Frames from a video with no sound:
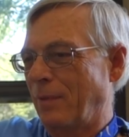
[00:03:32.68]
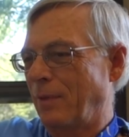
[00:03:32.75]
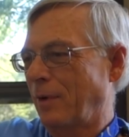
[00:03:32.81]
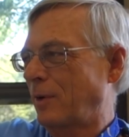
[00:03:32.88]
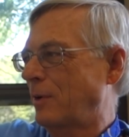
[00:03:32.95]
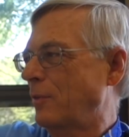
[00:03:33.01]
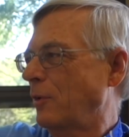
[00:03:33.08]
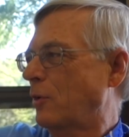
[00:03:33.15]
the
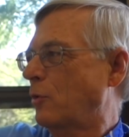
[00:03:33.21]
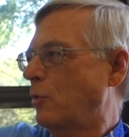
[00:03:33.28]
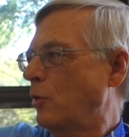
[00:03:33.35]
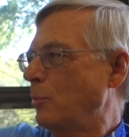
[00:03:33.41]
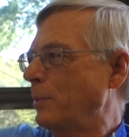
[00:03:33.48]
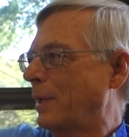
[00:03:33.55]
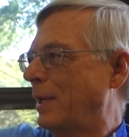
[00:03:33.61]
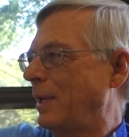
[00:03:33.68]
the
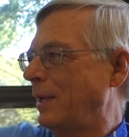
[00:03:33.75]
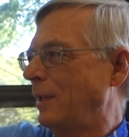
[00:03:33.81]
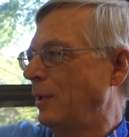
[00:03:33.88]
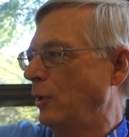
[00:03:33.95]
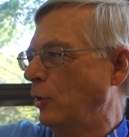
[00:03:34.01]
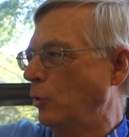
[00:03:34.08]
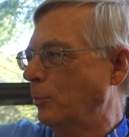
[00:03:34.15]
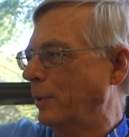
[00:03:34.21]
chroma key
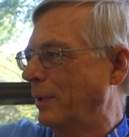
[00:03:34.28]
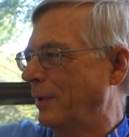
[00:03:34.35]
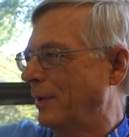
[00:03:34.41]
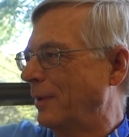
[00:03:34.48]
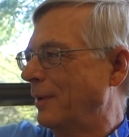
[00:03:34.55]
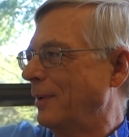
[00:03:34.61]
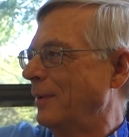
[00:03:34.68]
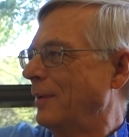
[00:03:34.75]

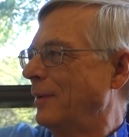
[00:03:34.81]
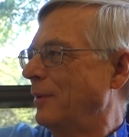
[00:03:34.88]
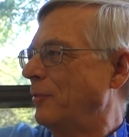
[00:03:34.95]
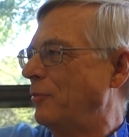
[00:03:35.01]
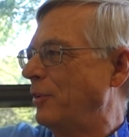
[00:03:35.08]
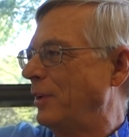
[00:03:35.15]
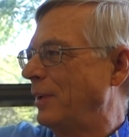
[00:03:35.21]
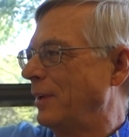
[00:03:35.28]
lumen
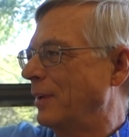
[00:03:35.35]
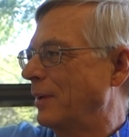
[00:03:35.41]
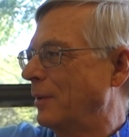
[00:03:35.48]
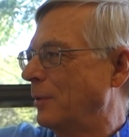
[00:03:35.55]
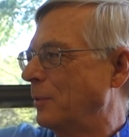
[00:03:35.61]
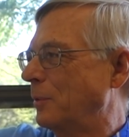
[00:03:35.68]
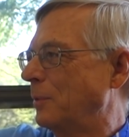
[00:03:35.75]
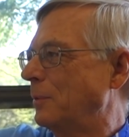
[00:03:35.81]

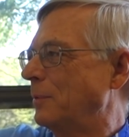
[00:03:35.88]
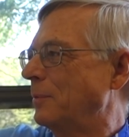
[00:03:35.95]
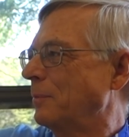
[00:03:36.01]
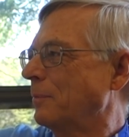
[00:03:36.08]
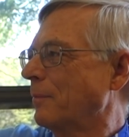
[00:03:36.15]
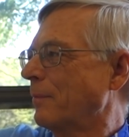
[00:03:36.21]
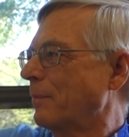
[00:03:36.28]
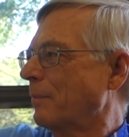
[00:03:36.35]
video
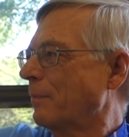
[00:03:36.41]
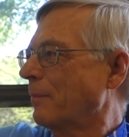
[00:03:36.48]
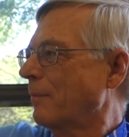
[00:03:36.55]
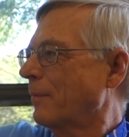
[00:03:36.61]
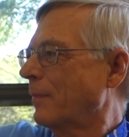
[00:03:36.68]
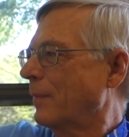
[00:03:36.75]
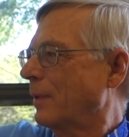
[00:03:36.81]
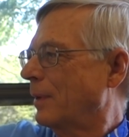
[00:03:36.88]

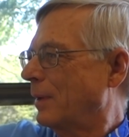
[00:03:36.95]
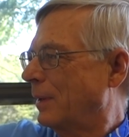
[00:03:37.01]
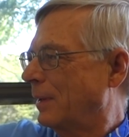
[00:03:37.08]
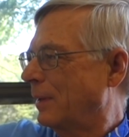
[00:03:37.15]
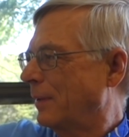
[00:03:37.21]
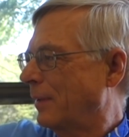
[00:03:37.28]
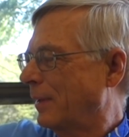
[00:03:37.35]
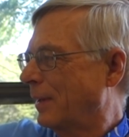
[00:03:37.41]

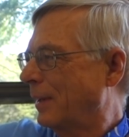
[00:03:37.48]
uh, the